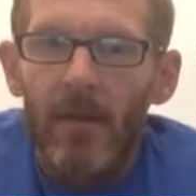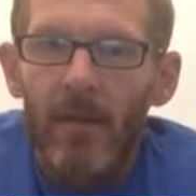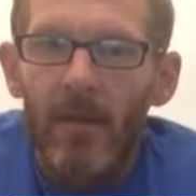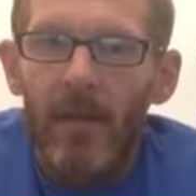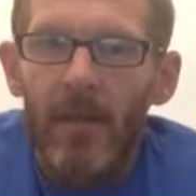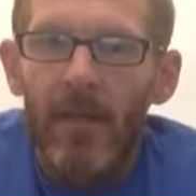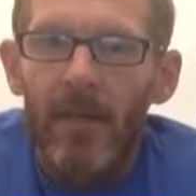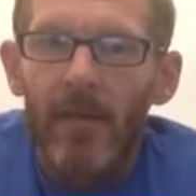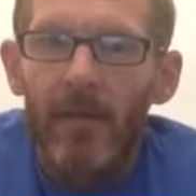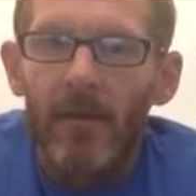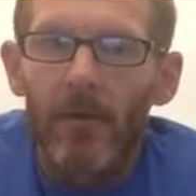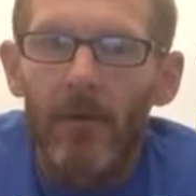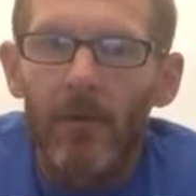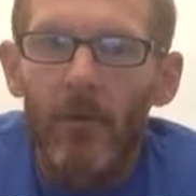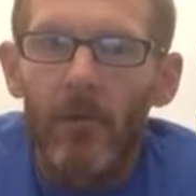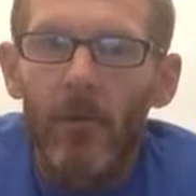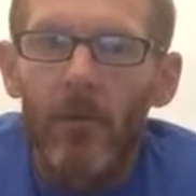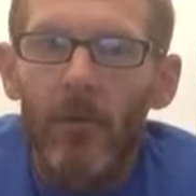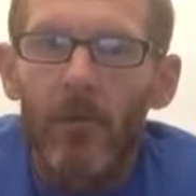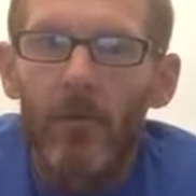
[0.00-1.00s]
That
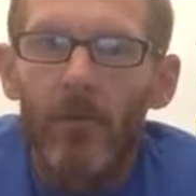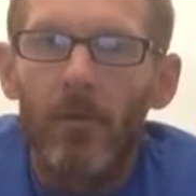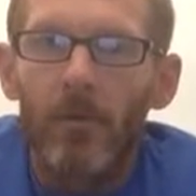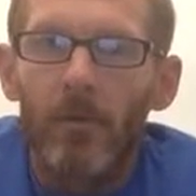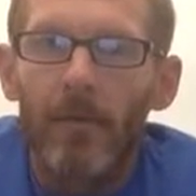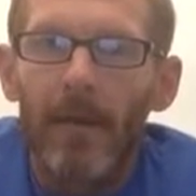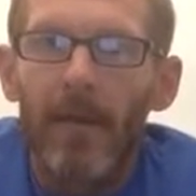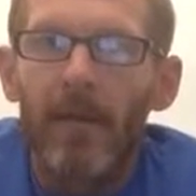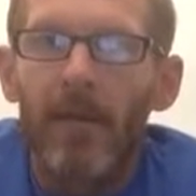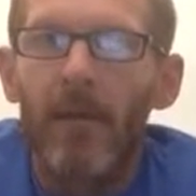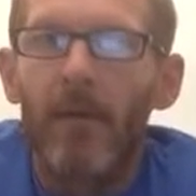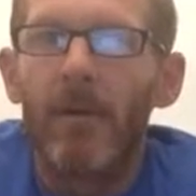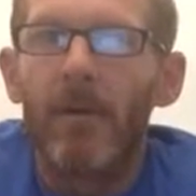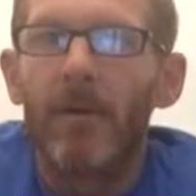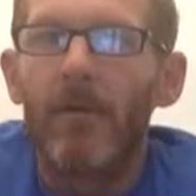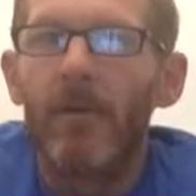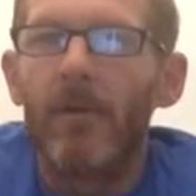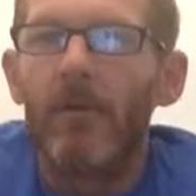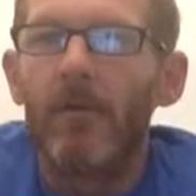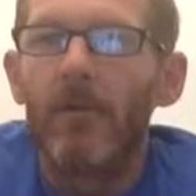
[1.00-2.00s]
you make no
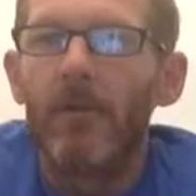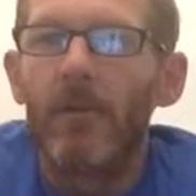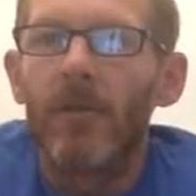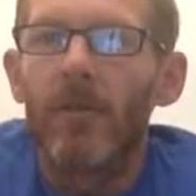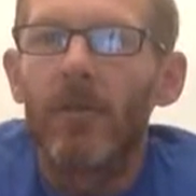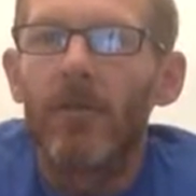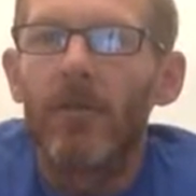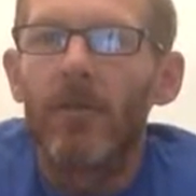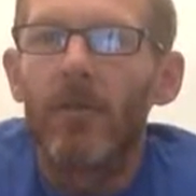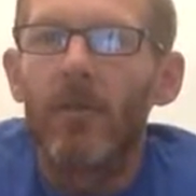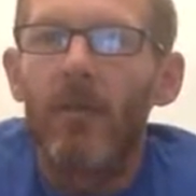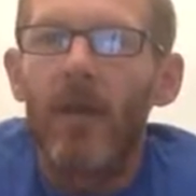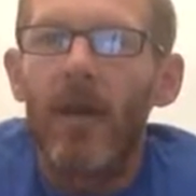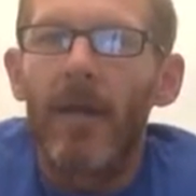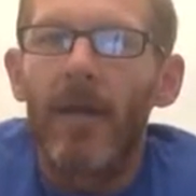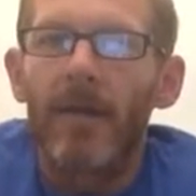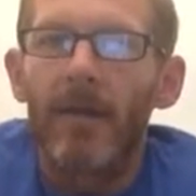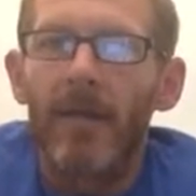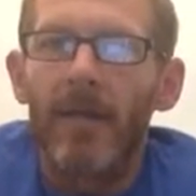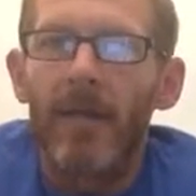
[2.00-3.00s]
excuses
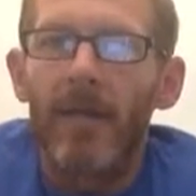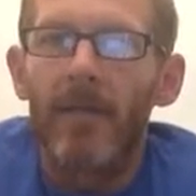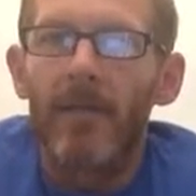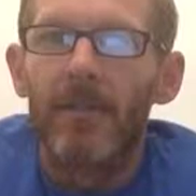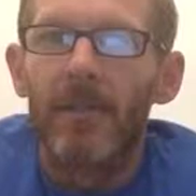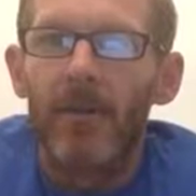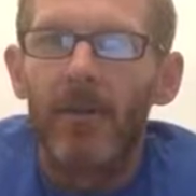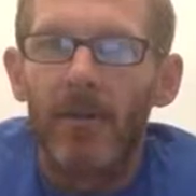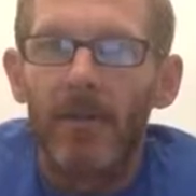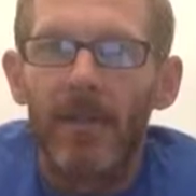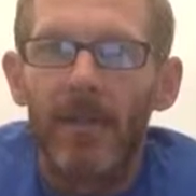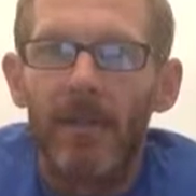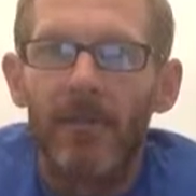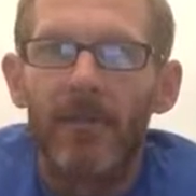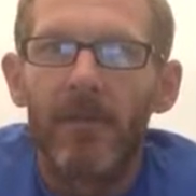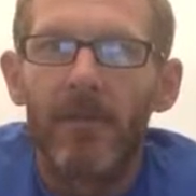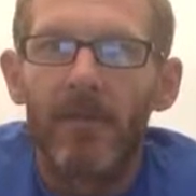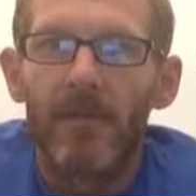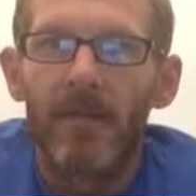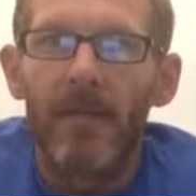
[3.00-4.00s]
why your kids don't achieve
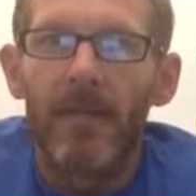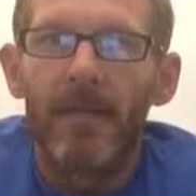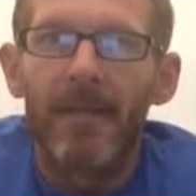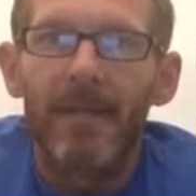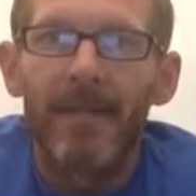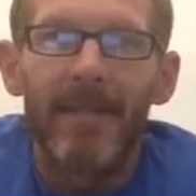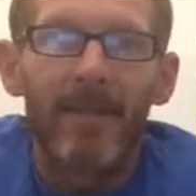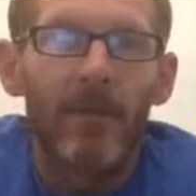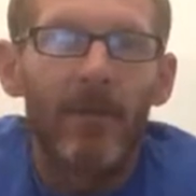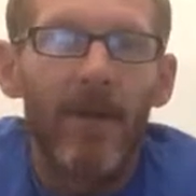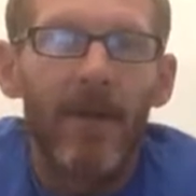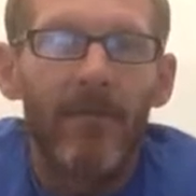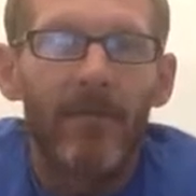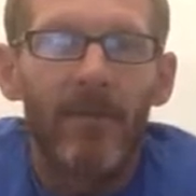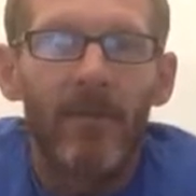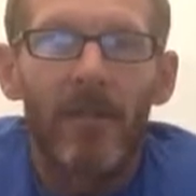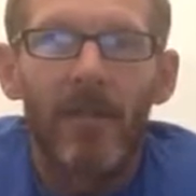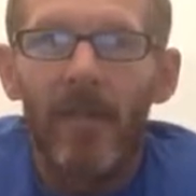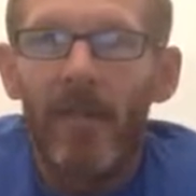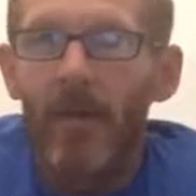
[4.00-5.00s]
success, and you have
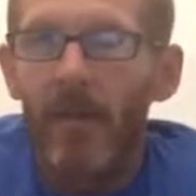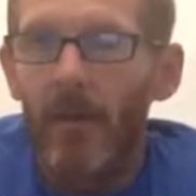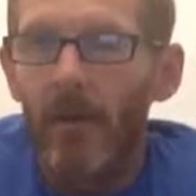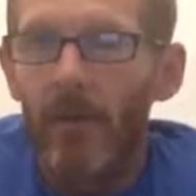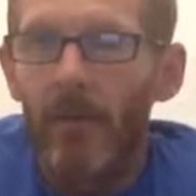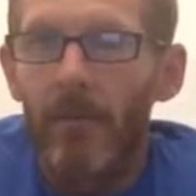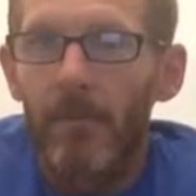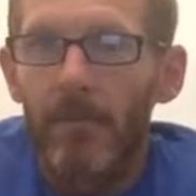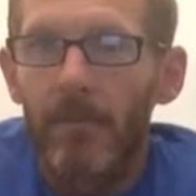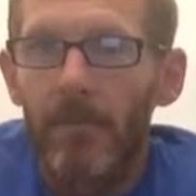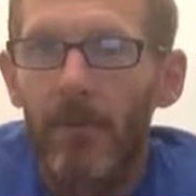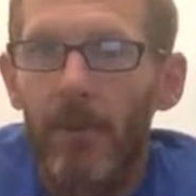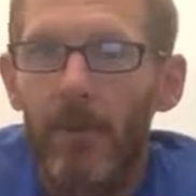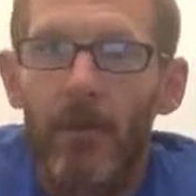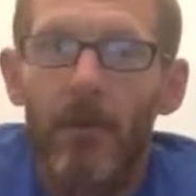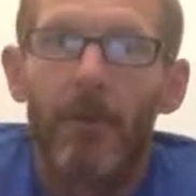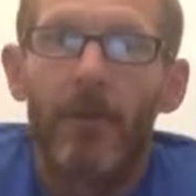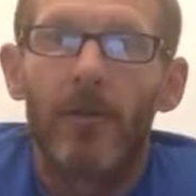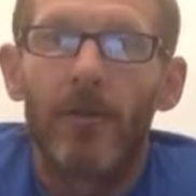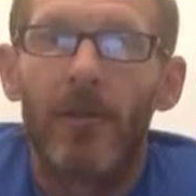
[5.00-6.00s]
to take it on
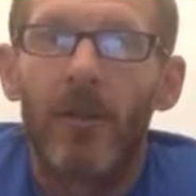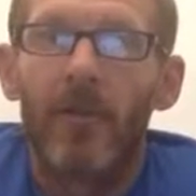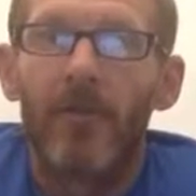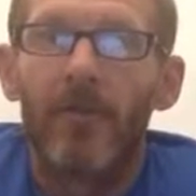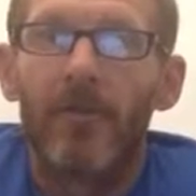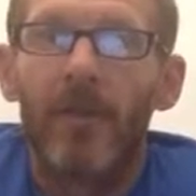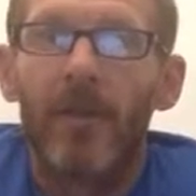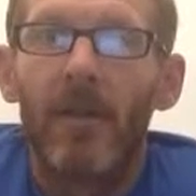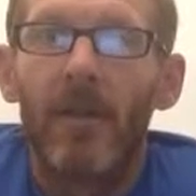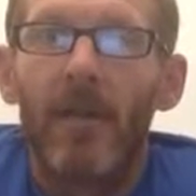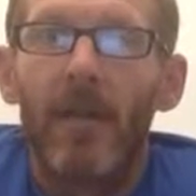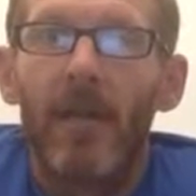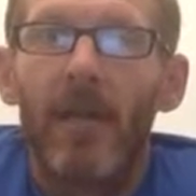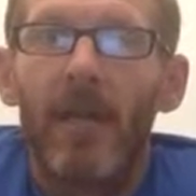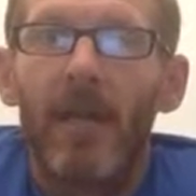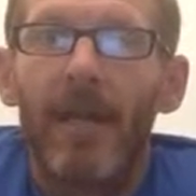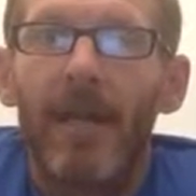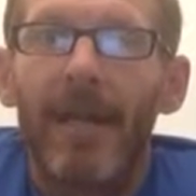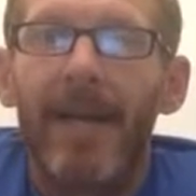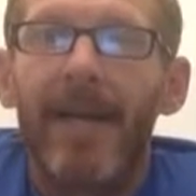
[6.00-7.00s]
onto yourself.
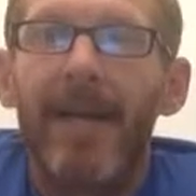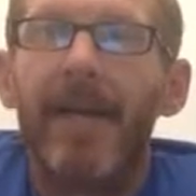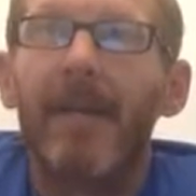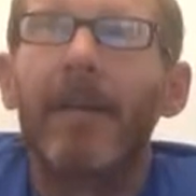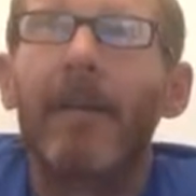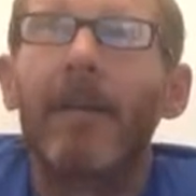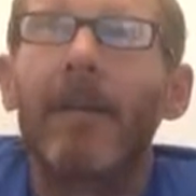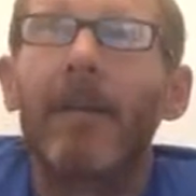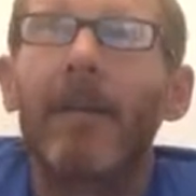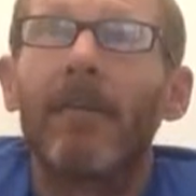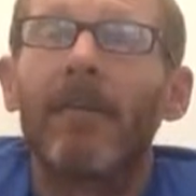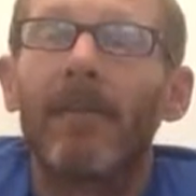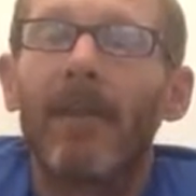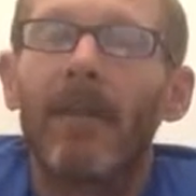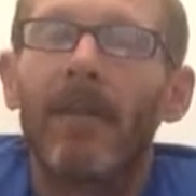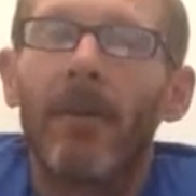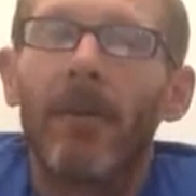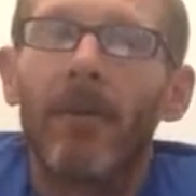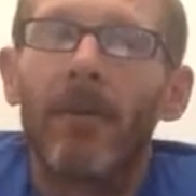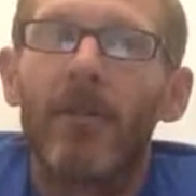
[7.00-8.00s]
And if
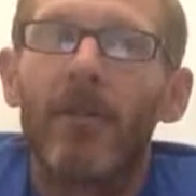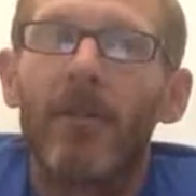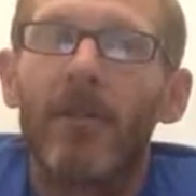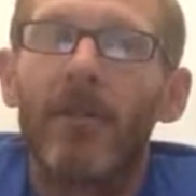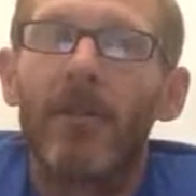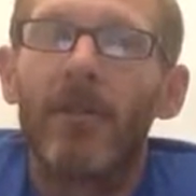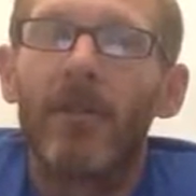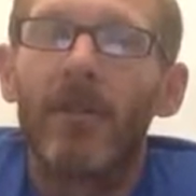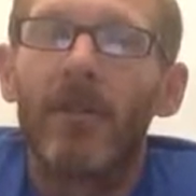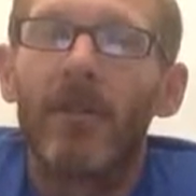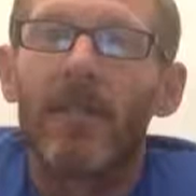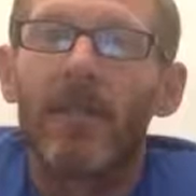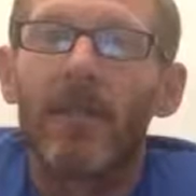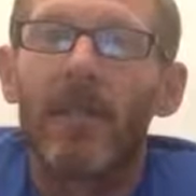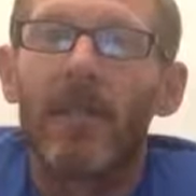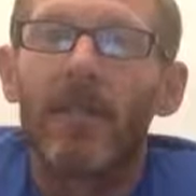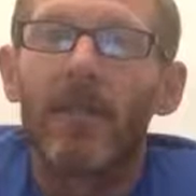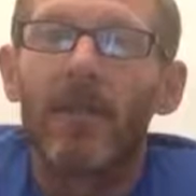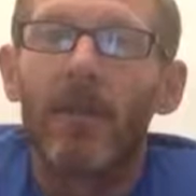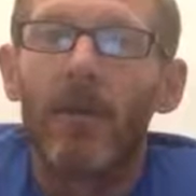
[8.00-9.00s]
they don't achieve the
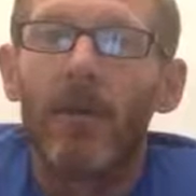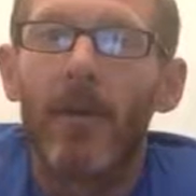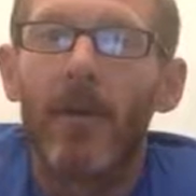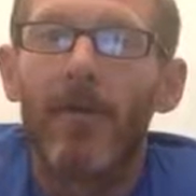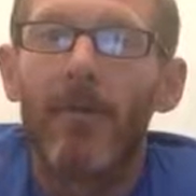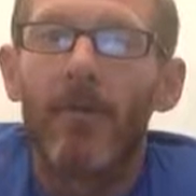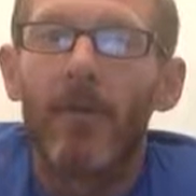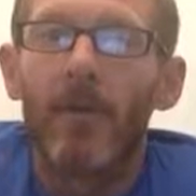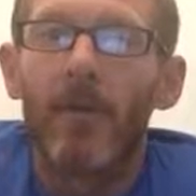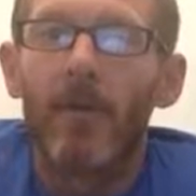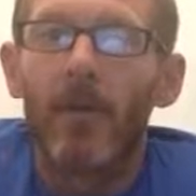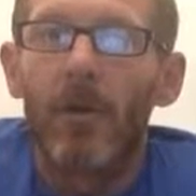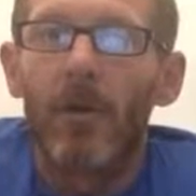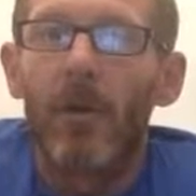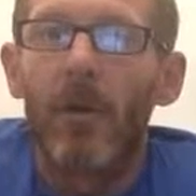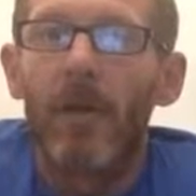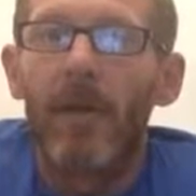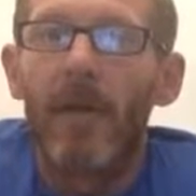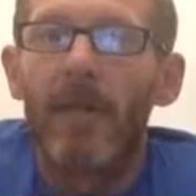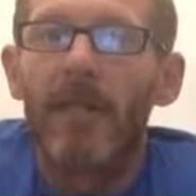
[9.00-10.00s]
success, you have to
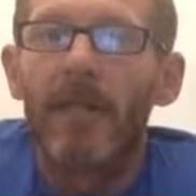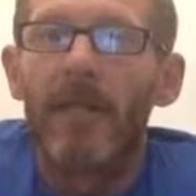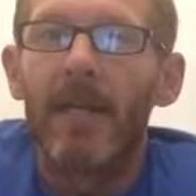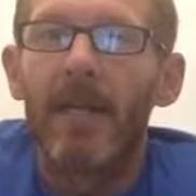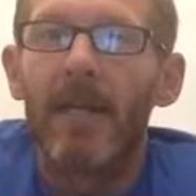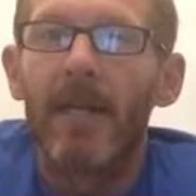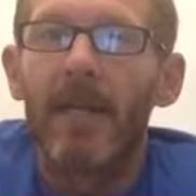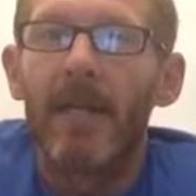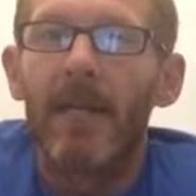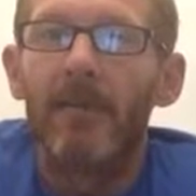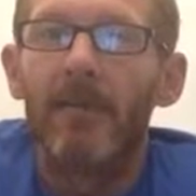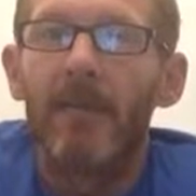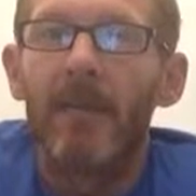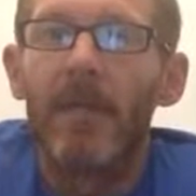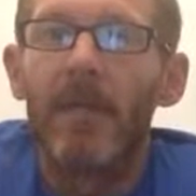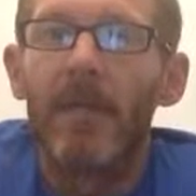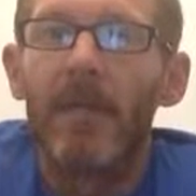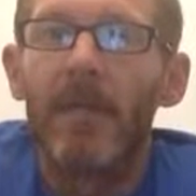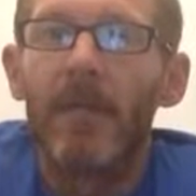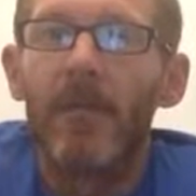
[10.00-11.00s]
internalize that as
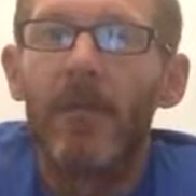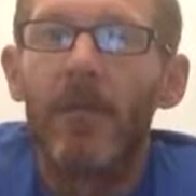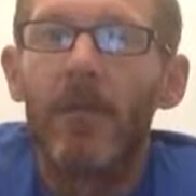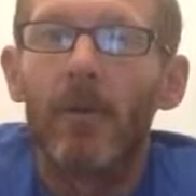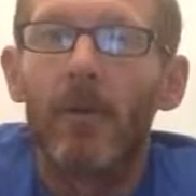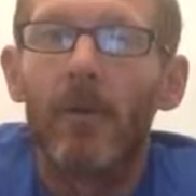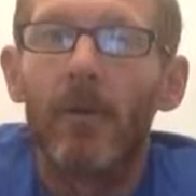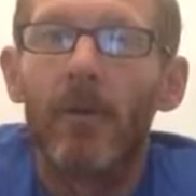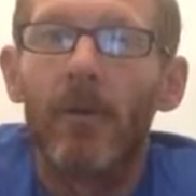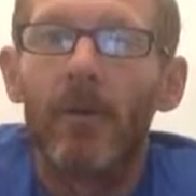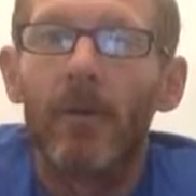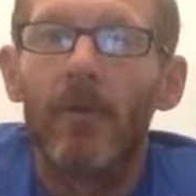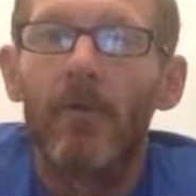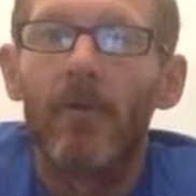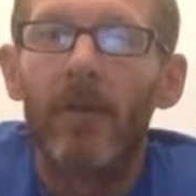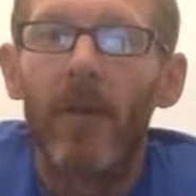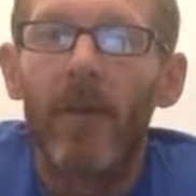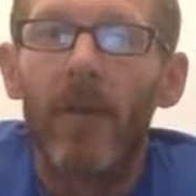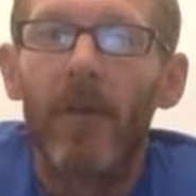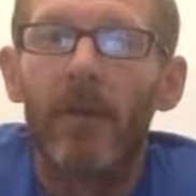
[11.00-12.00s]
being an issue in what
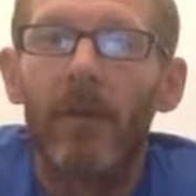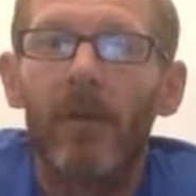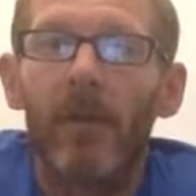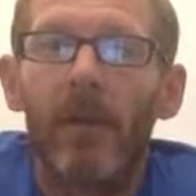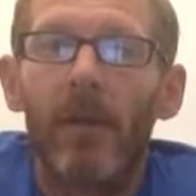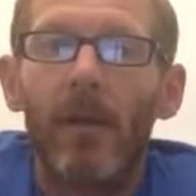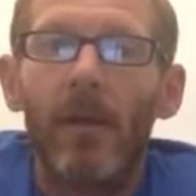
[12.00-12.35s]
you've done.